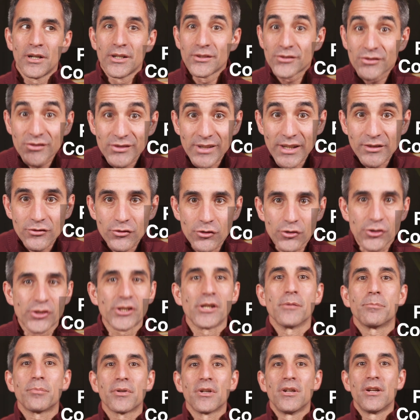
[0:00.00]

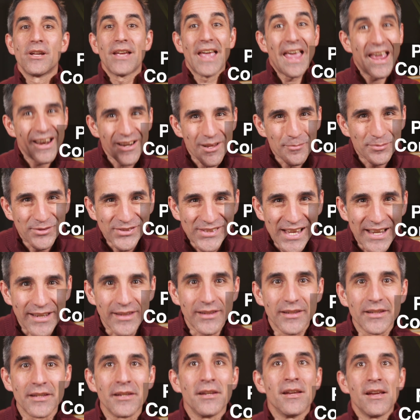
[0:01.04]
censorship and
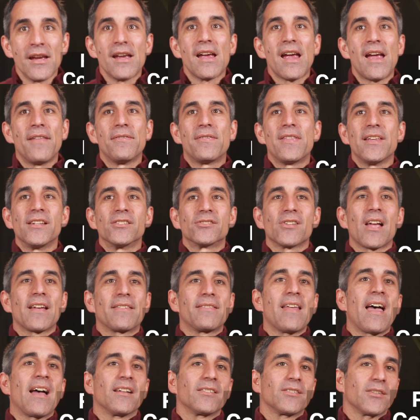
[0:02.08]
obscenity and things like
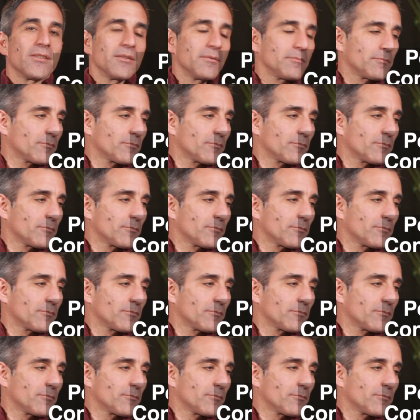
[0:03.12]
that.